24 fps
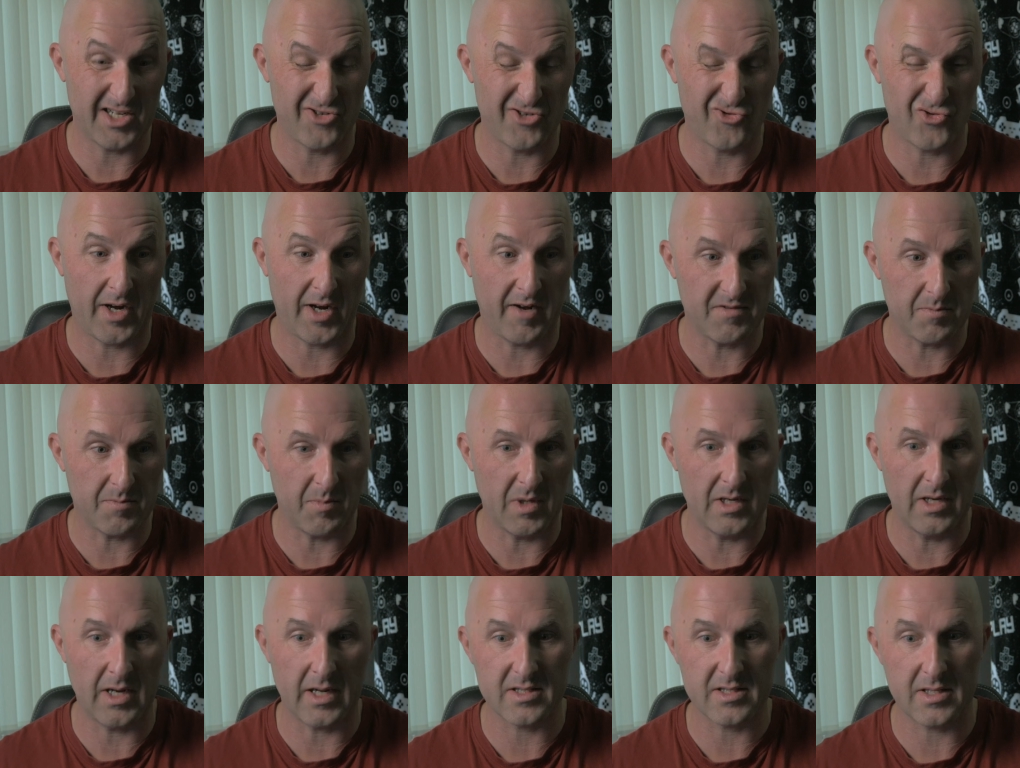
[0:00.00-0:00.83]
It drives me
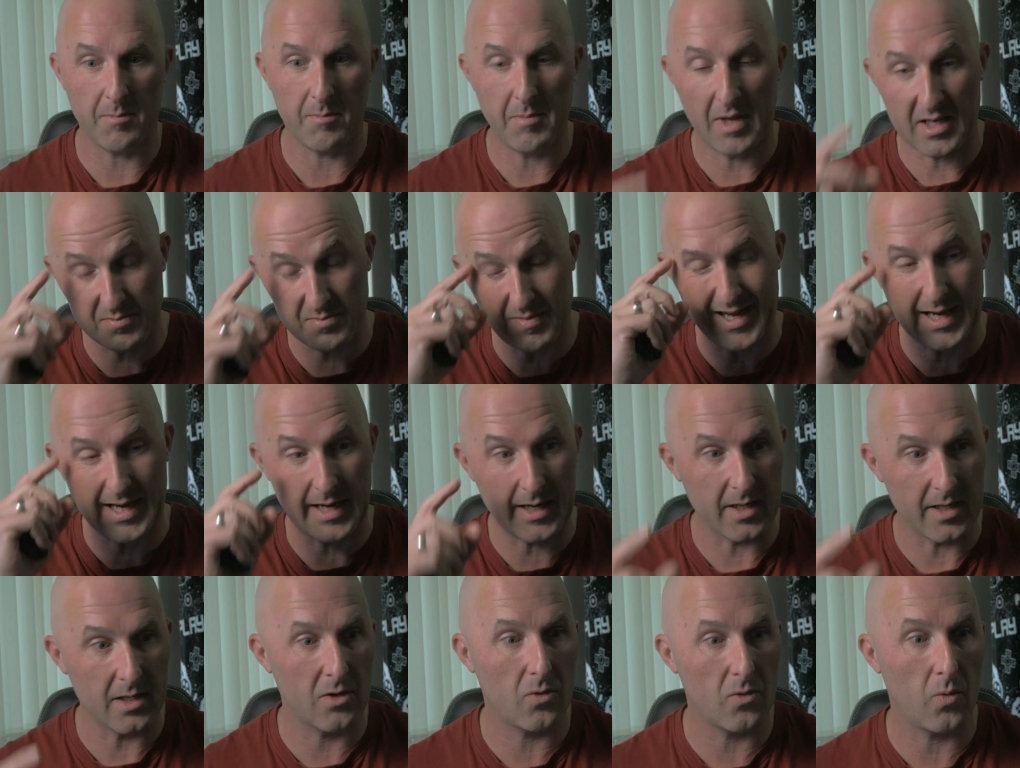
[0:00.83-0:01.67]
nuts. It makes my
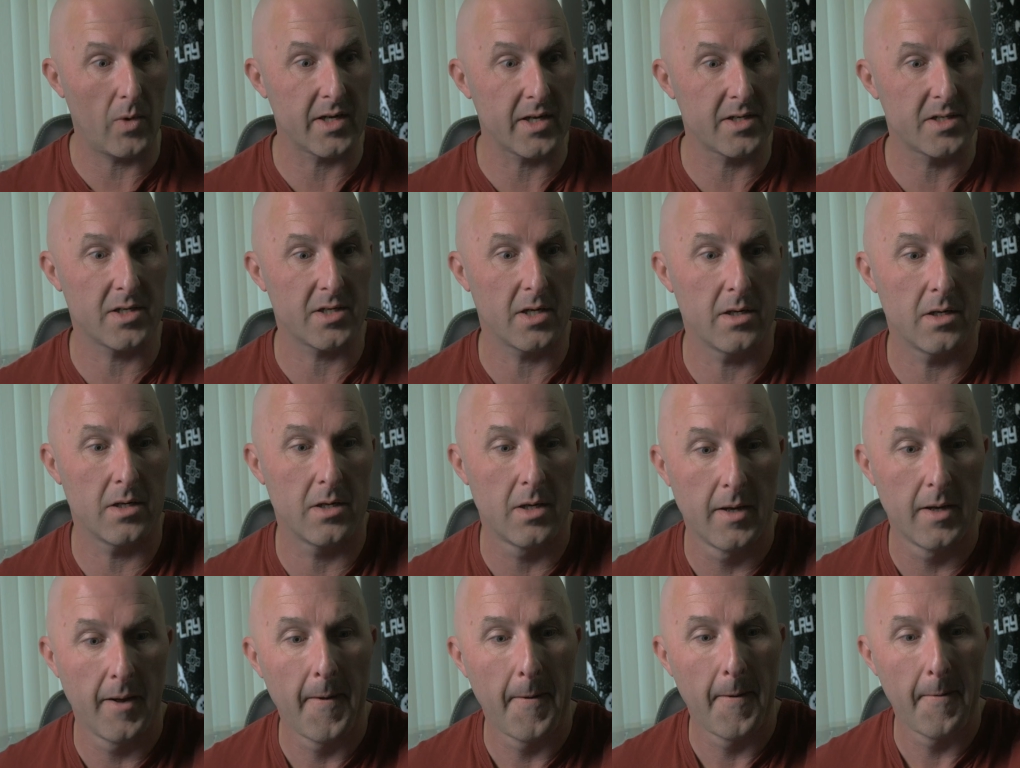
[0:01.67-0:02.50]
eye twitch, and
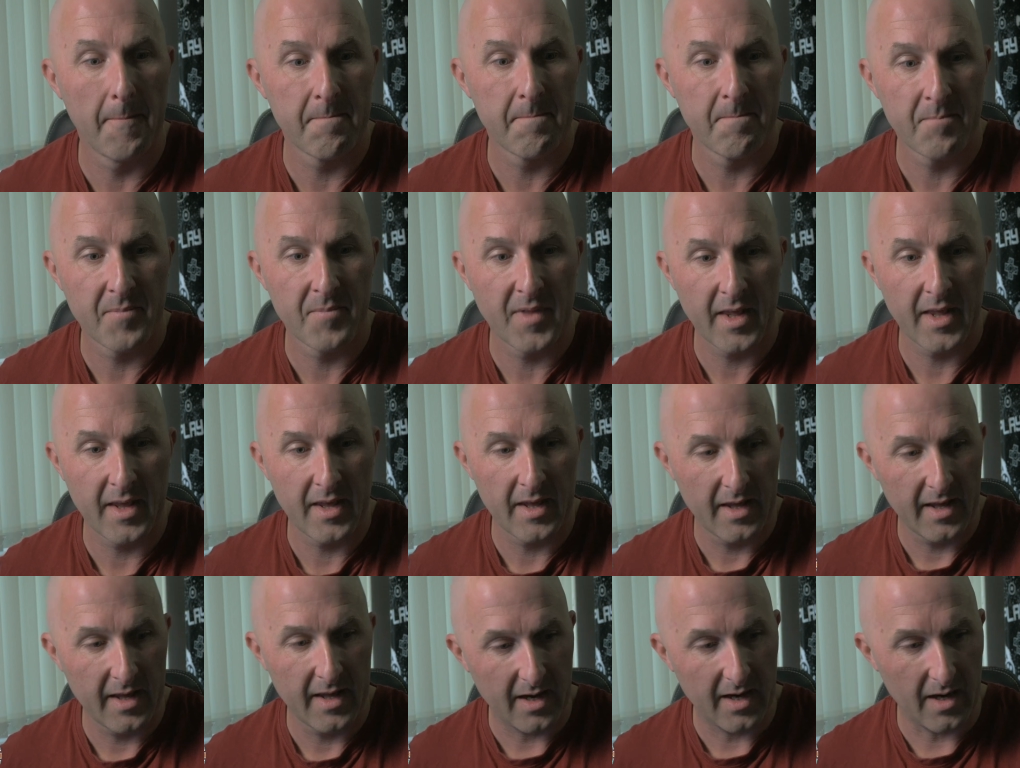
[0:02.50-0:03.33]

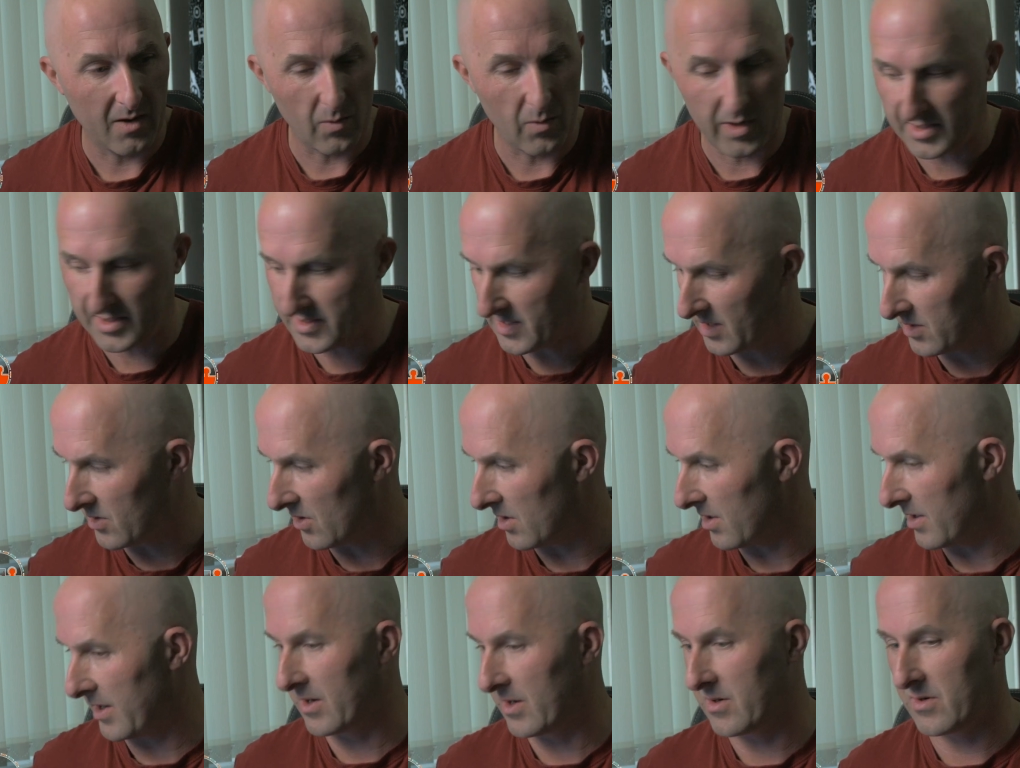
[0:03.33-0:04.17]
whilst I
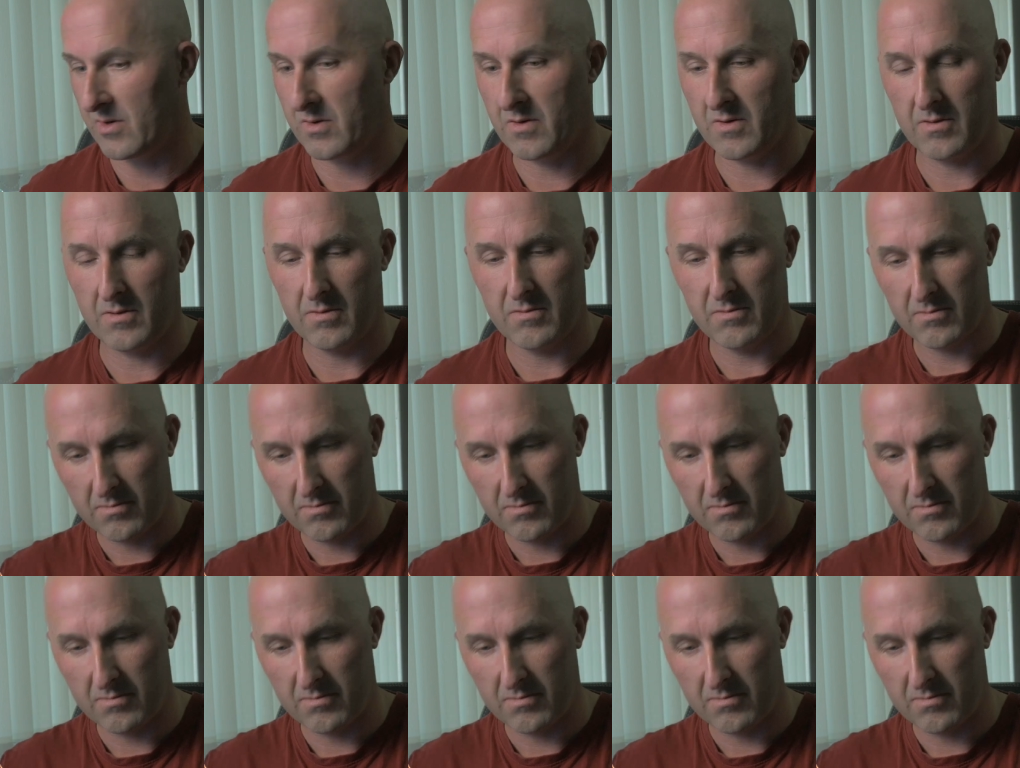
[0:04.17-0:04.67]
don't like to,